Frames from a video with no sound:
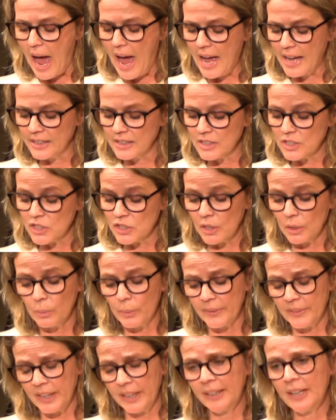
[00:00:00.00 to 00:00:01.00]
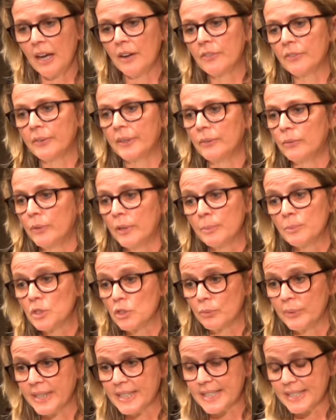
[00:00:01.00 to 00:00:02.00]
And so within every Room
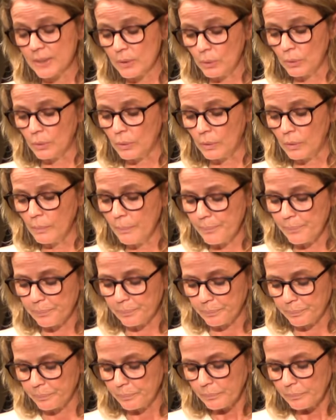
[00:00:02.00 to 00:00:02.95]
to Read school,